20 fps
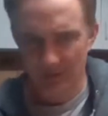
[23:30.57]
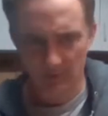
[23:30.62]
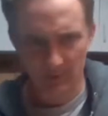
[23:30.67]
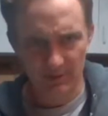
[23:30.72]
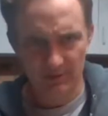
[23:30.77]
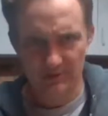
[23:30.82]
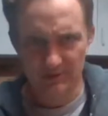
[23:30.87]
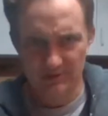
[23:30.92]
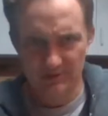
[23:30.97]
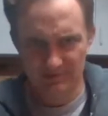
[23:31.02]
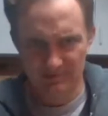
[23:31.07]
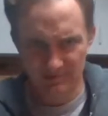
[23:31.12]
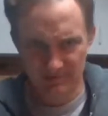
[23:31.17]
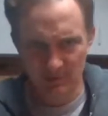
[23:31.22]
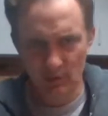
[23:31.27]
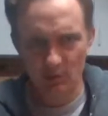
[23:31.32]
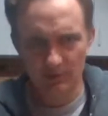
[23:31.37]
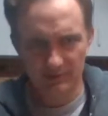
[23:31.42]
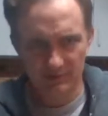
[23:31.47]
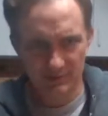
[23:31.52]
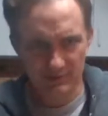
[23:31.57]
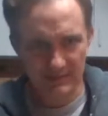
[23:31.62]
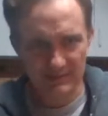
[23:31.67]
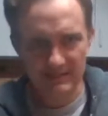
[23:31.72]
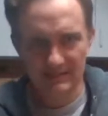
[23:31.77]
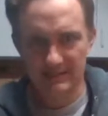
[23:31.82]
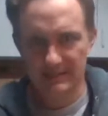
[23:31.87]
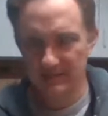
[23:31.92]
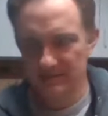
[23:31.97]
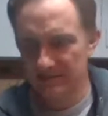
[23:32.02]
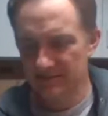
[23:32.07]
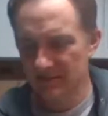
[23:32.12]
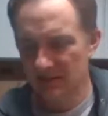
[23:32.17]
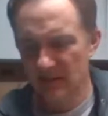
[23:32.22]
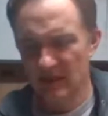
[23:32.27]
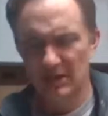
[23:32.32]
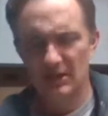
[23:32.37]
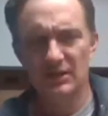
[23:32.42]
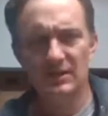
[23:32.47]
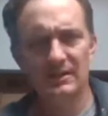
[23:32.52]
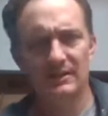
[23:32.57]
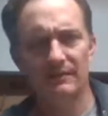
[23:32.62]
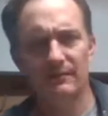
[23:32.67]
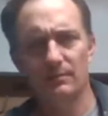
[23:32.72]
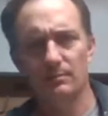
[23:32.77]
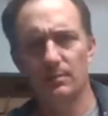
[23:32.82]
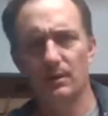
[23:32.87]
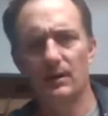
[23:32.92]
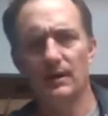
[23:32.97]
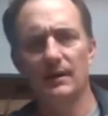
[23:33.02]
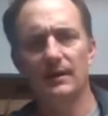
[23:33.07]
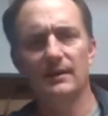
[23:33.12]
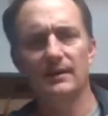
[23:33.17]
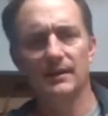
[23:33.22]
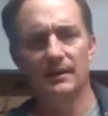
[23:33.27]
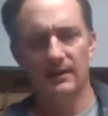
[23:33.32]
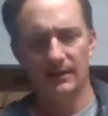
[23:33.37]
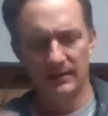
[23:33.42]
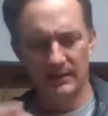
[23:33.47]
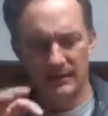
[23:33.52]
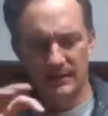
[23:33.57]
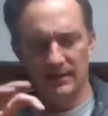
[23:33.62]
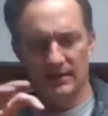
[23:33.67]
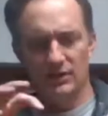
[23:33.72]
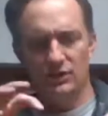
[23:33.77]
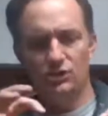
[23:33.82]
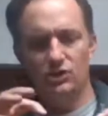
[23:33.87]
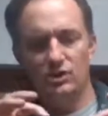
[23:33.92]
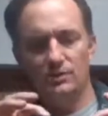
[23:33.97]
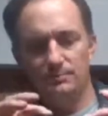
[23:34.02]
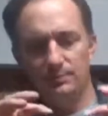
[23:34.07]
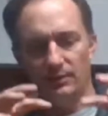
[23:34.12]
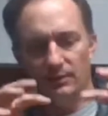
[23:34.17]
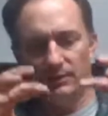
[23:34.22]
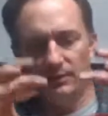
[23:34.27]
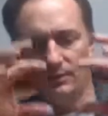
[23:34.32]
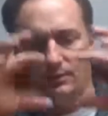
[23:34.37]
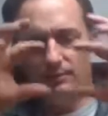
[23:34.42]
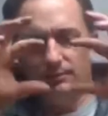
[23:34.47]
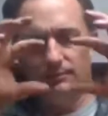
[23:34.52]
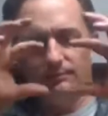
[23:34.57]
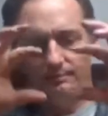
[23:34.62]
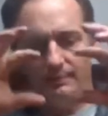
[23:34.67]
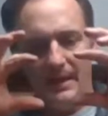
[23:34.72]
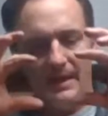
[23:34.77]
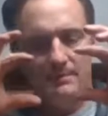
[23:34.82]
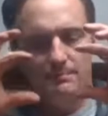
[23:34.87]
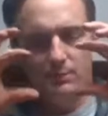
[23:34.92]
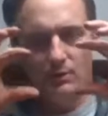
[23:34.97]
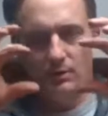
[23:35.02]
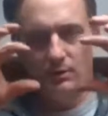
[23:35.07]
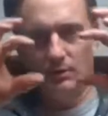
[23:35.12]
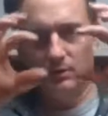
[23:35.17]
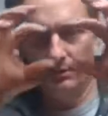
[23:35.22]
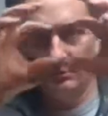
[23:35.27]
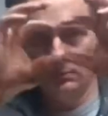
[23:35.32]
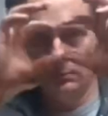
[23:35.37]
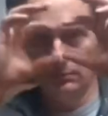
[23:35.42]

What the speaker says: But there's all sorts of neat things. You can even buy cheap little paper